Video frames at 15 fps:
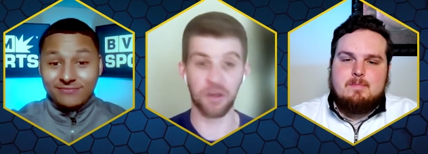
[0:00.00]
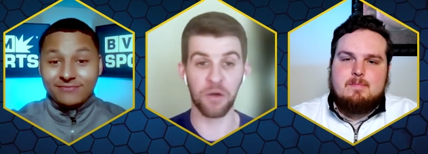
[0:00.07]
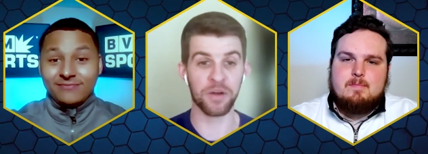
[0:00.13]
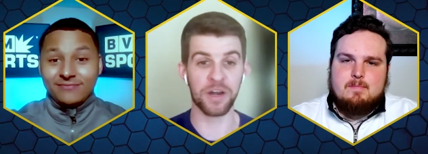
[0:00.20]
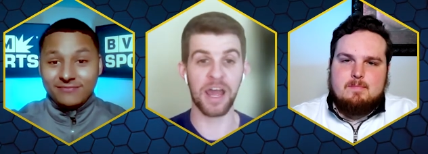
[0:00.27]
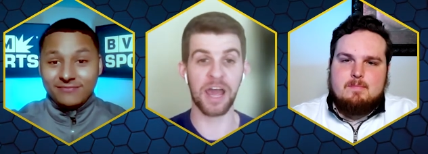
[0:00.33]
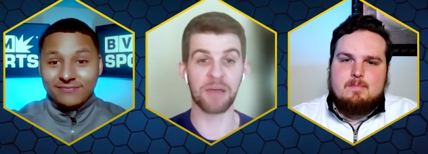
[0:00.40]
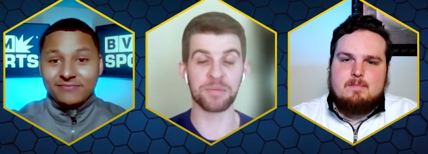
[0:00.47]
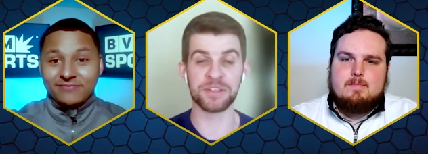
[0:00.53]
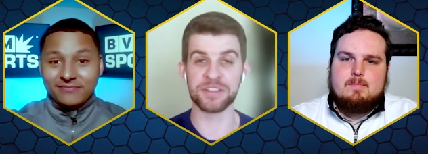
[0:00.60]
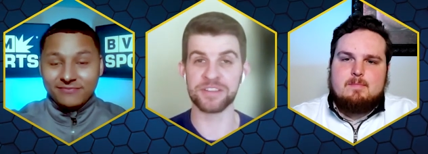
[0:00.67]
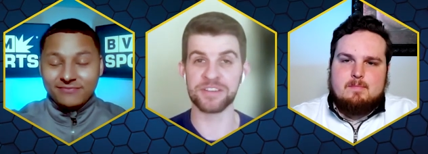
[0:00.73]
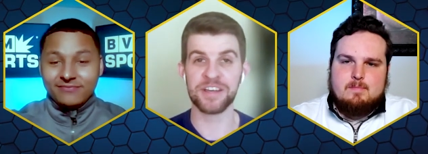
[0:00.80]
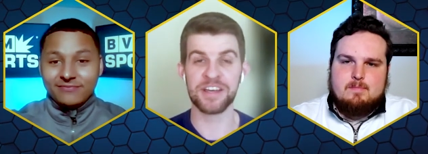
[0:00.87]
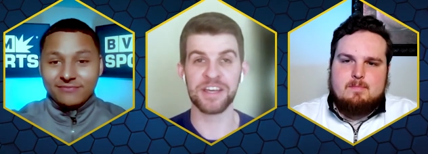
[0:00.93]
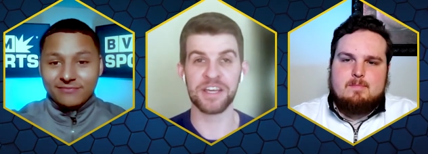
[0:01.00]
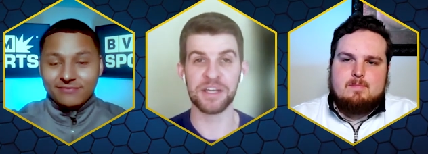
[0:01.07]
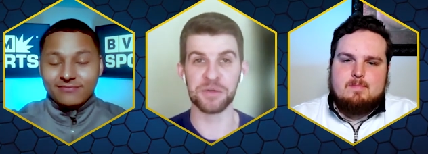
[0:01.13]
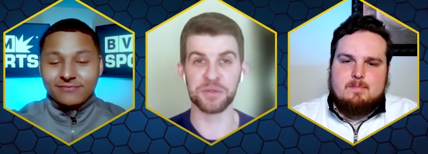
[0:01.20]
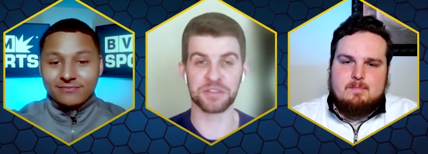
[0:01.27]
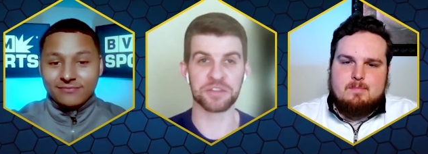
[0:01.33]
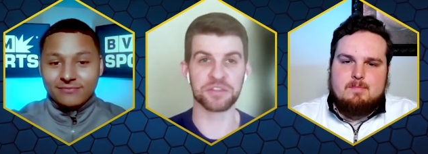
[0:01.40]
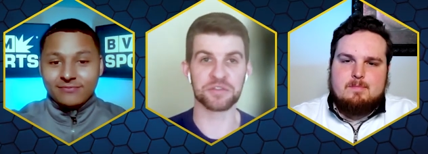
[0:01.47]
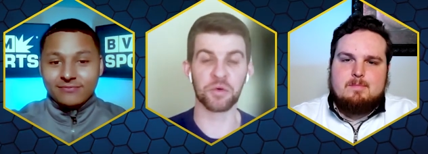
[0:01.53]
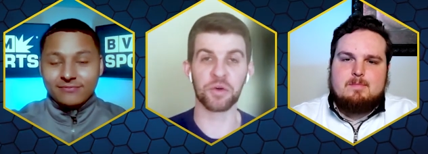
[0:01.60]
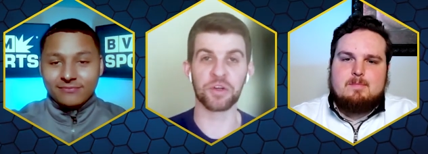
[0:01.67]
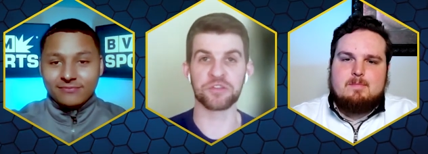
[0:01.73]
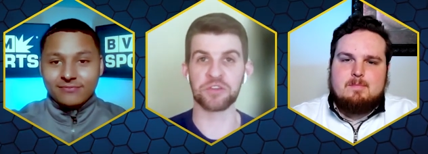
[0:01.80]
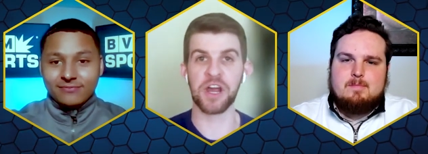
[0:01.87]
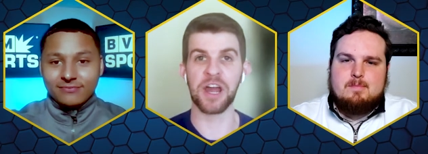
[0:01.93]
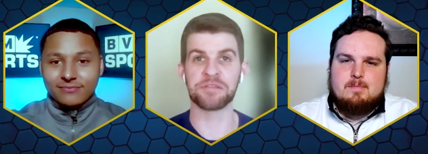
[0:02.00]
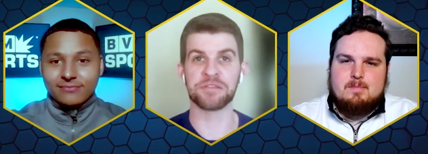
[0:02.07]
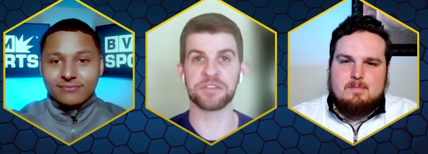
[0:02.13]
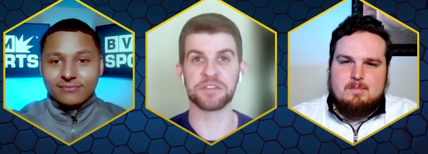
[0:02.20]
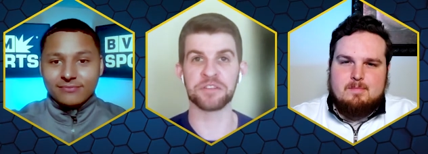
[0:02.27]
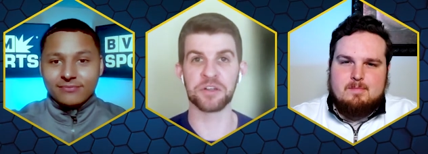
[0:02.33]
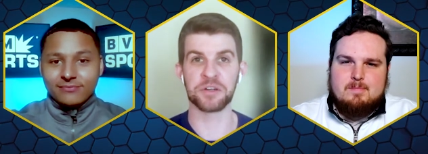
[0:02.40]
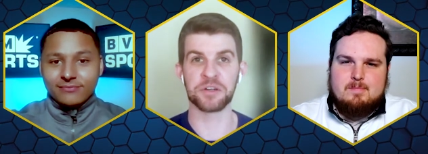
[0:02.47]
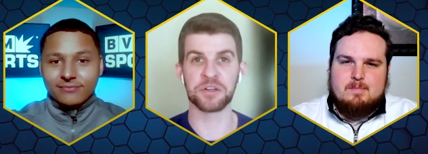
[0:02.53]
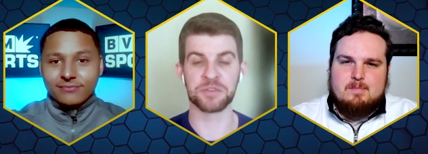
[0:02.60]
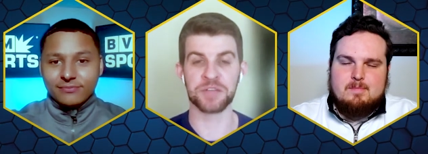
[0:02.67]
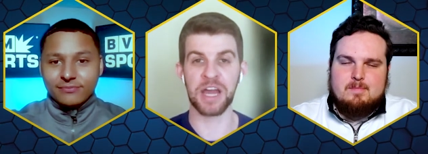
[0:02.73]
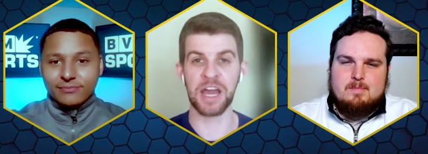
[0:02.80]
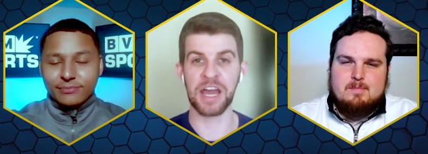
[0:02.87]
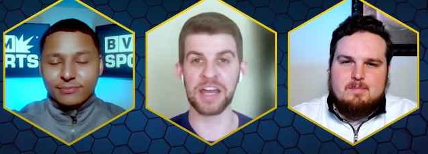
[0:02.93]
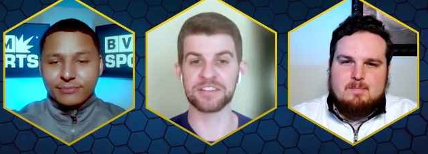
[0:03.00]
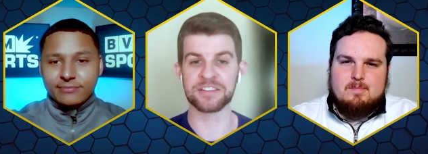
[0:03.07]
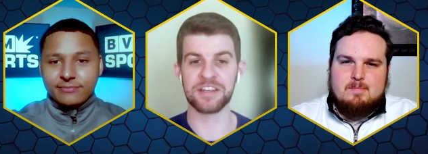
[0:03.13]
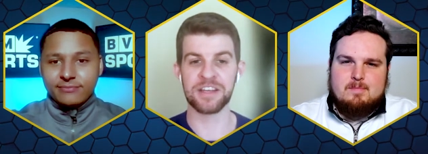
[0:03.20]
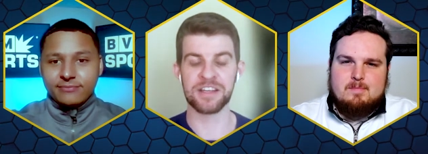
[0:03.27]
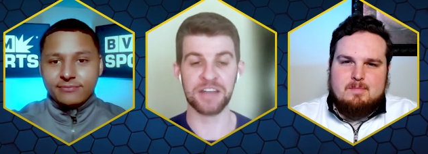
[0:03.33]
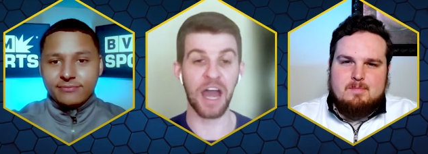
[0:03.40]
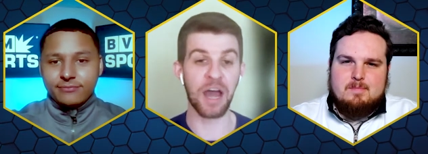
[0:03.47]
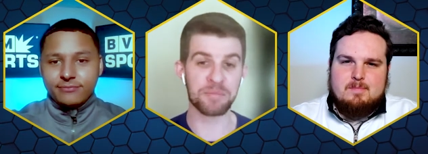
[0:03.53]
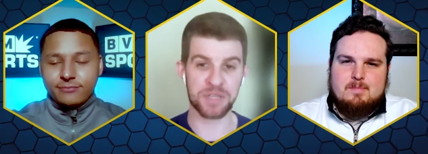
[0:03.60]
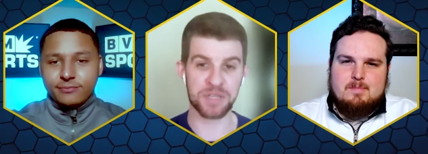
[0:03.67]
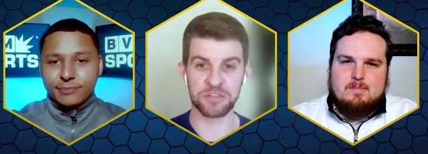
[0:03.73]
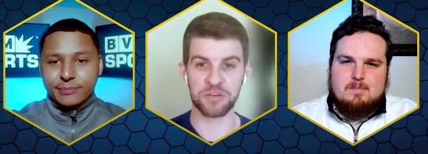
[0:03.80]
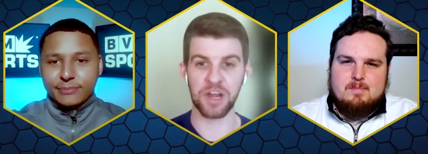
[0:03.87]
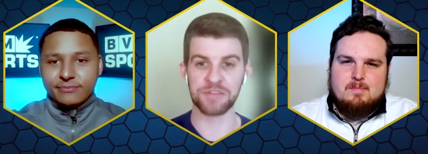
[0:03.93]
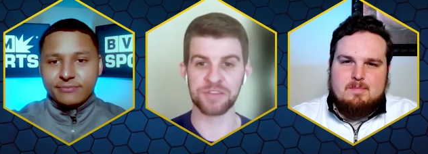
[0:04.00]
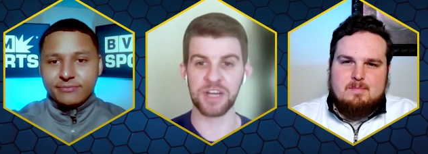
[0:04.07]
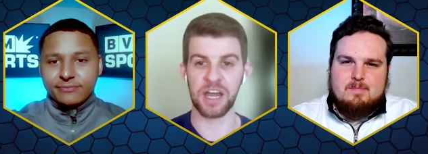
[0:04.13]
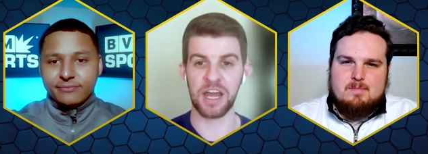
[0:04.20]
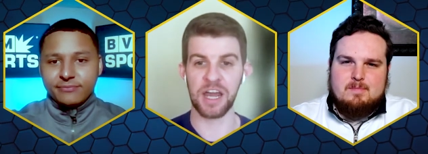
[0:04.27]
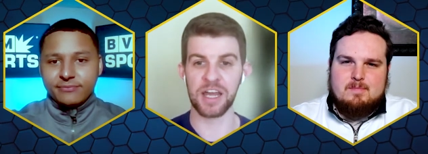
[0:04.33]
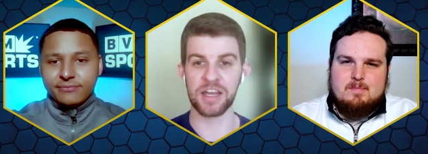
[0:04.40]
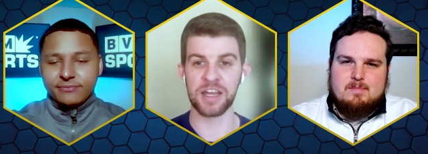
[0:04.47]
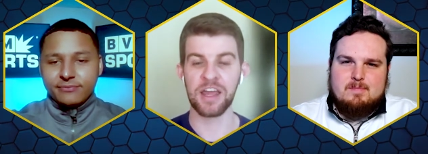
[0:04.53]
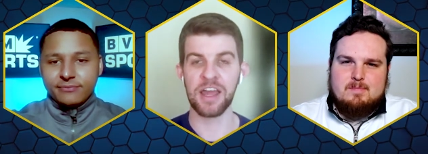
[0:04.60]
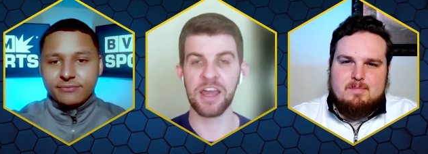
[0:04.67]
Speaker 1: saw what happened. It was a historic draft in terms of guys not being drafted high,